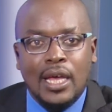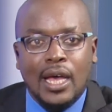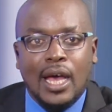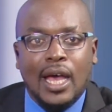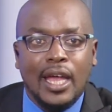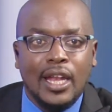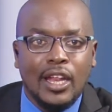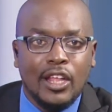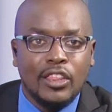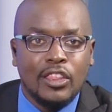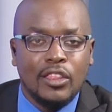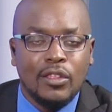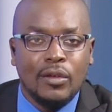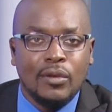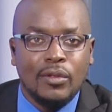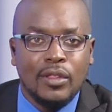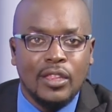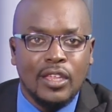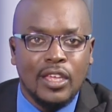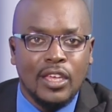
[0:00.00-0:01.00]
ahead
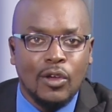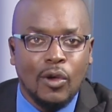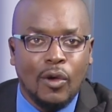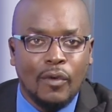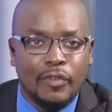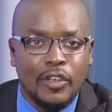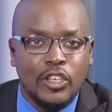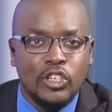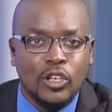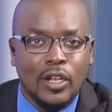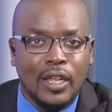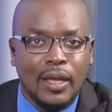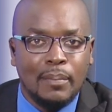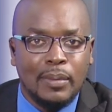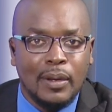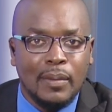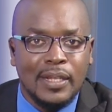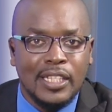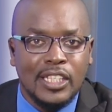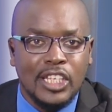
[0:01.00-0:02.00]
of the official
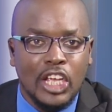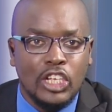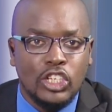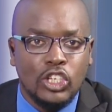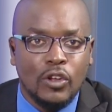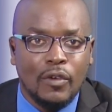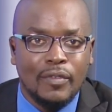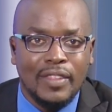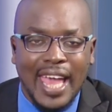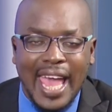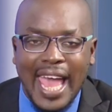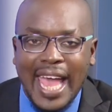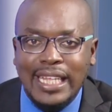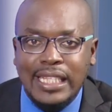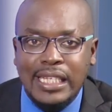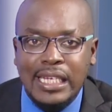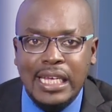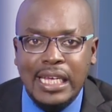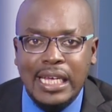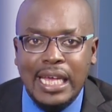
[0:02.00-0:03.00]
implementation of the
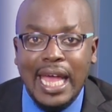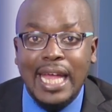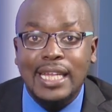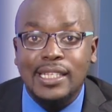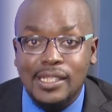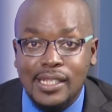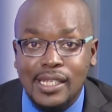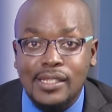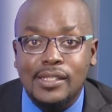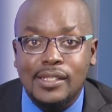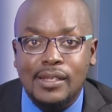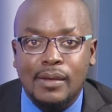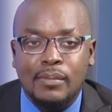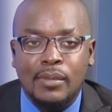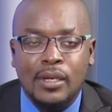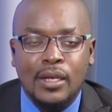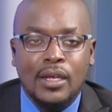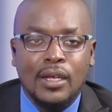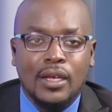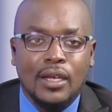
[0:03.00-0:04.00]
Act and system
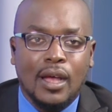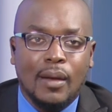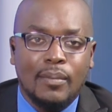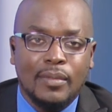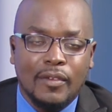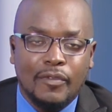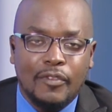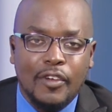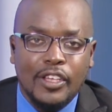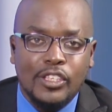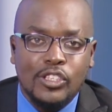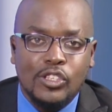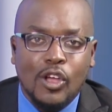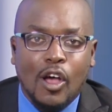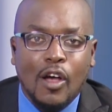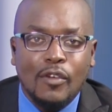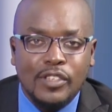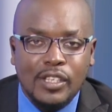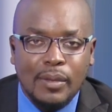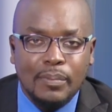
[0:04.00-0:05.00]
come the 1st
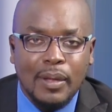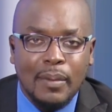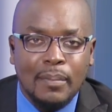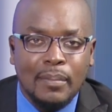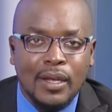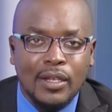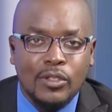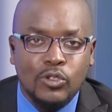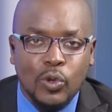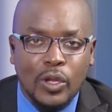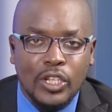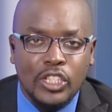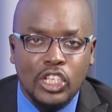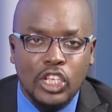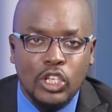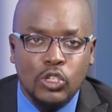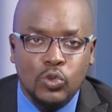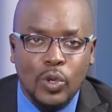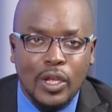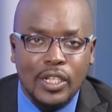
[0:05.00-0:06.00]
of September
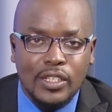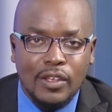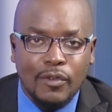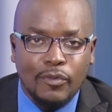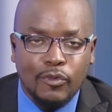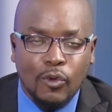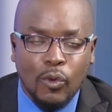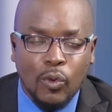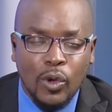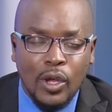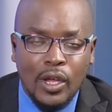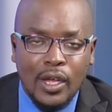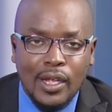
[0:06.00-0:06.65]
2024.